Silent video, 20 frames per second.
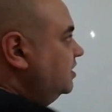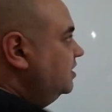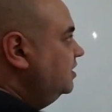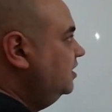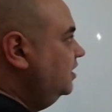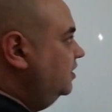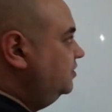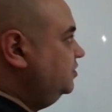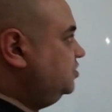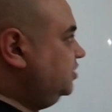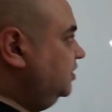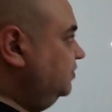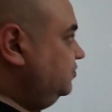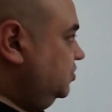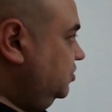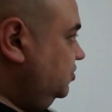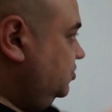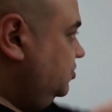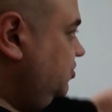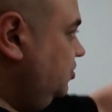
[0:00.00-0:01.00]
And this gives
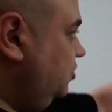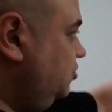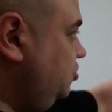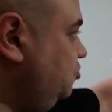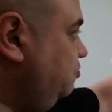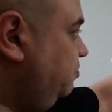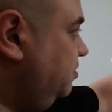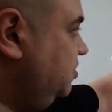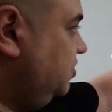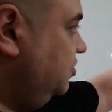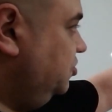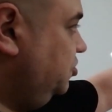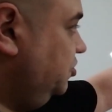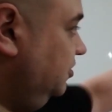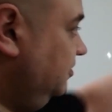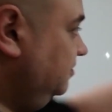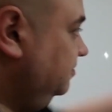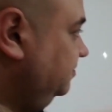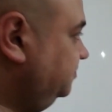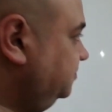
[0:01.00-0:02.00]
us a new
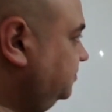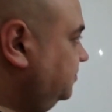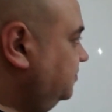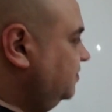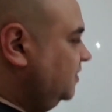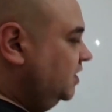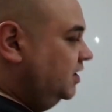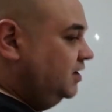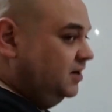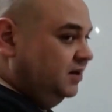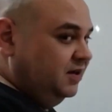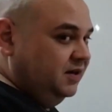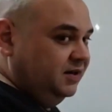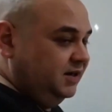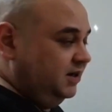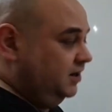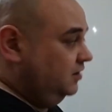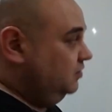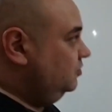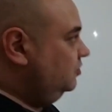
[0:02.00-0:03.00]
position.
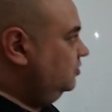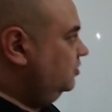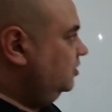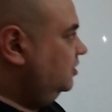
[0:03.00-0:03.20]
Now,